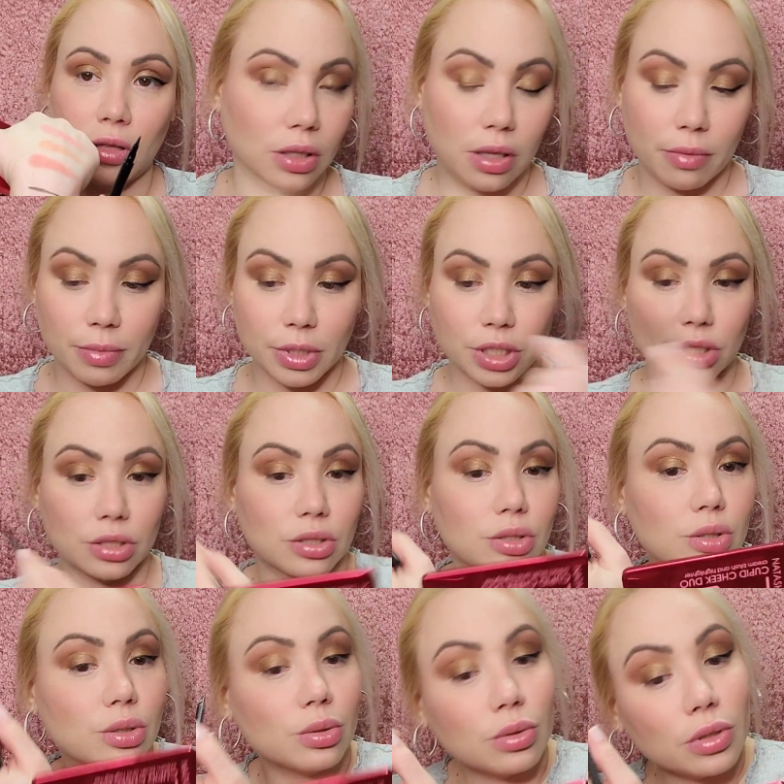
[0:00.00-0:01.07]
Let me
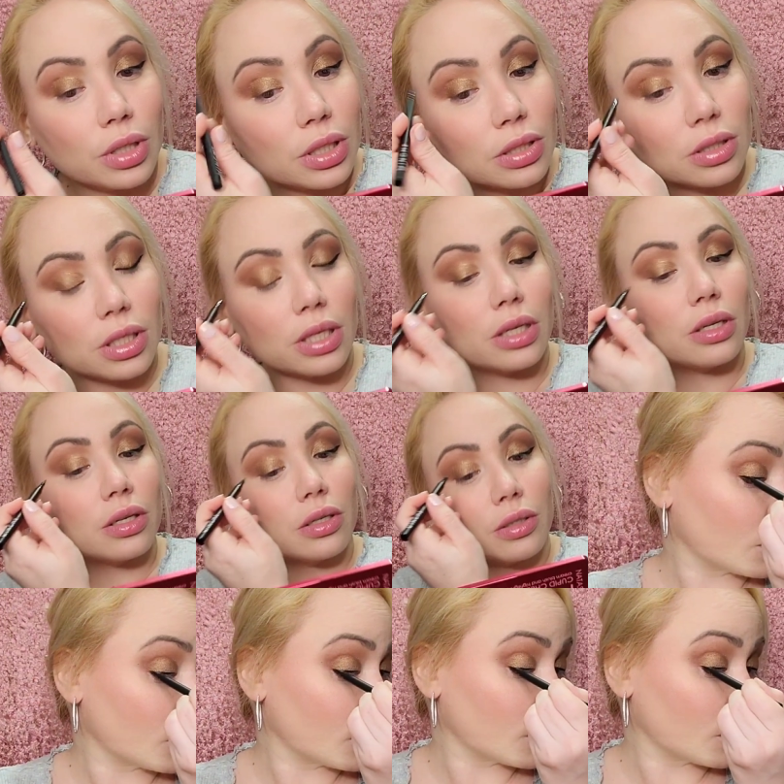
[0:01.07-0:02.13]
just do this here.